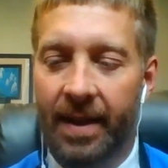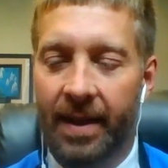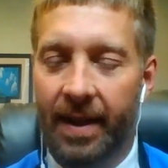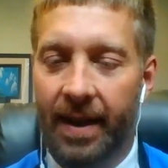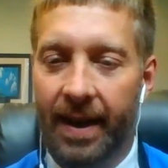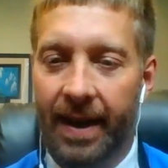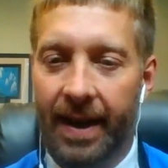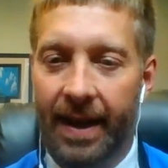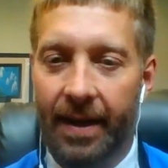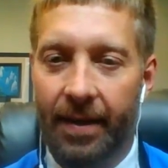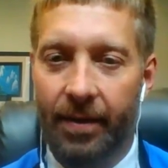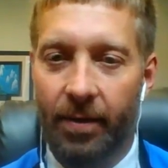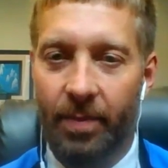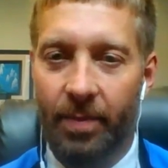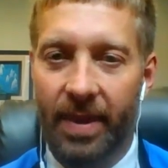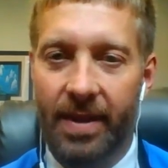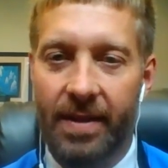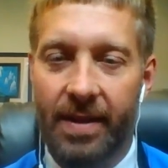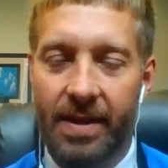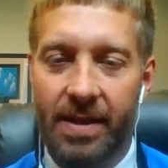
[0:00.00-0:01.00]
There'll
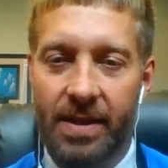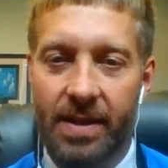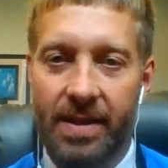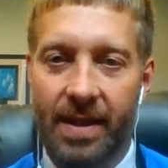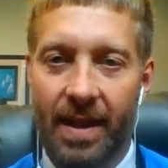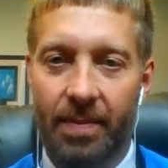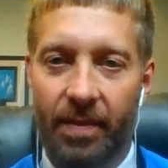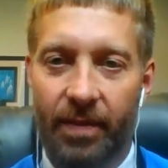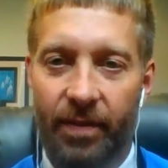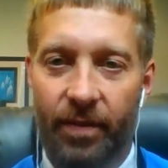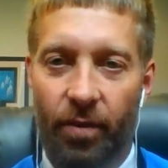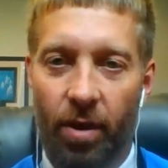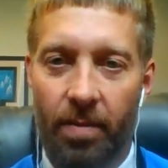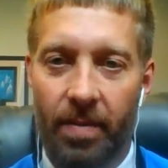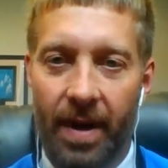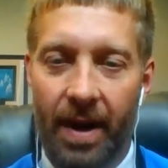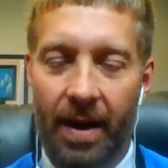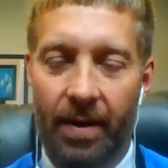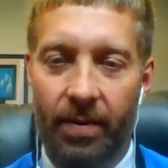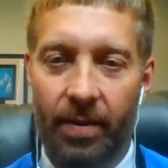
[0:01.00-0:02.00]
be this type of
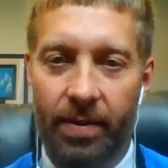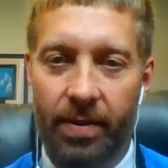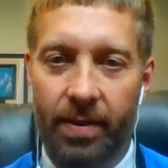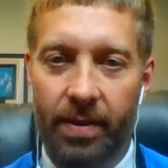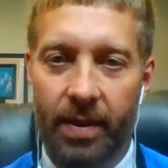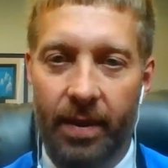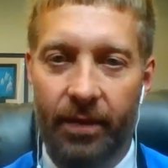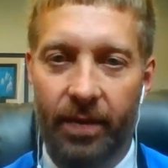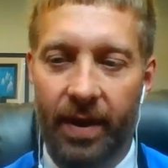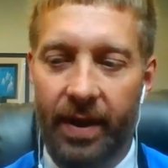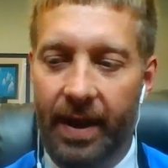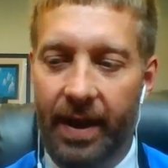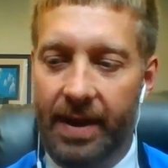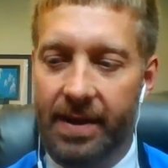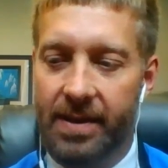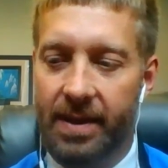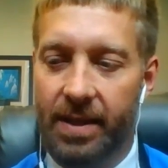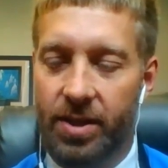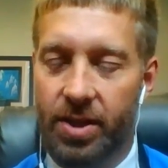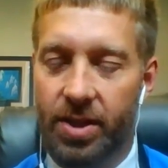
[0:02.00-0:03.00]
format with different guests
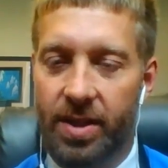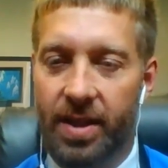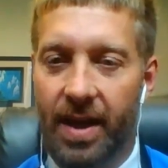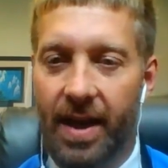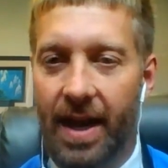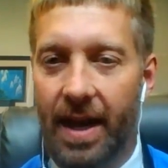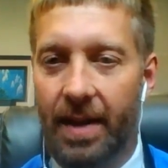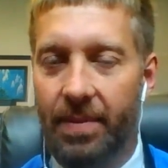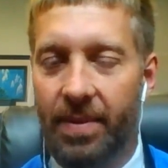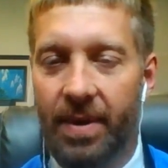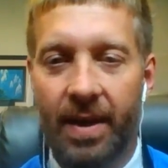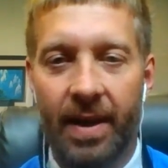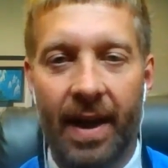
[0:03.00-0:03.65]
each time.